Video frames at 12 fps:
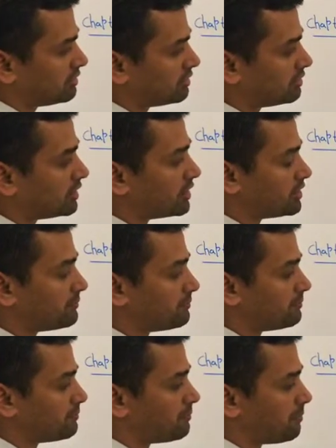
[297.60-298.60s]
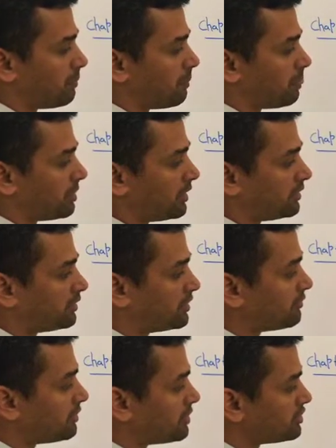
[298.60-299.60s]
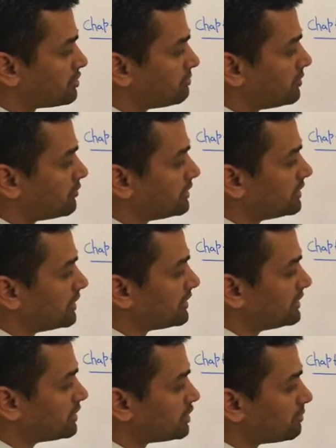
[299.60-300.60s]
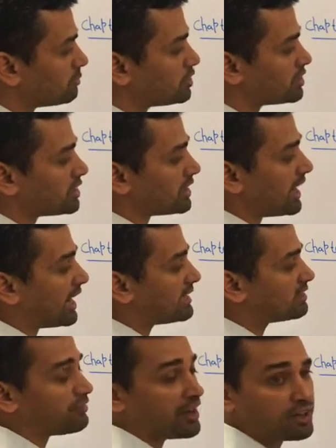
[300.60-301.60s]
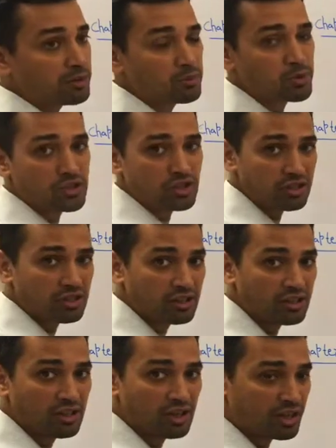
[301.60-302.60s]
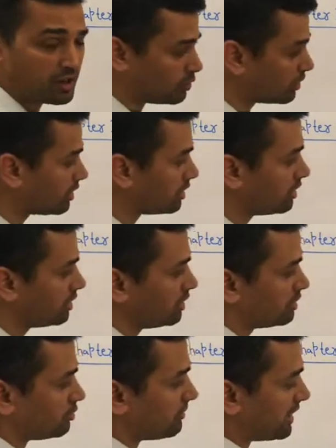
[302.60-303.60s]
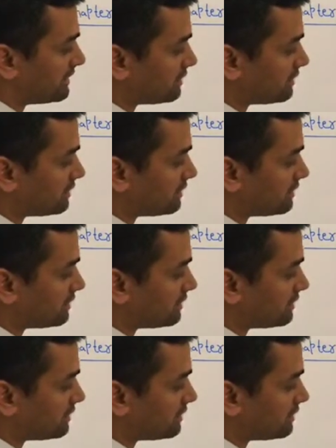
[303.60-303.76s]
the difference between the initial position and the final position. Okay, so my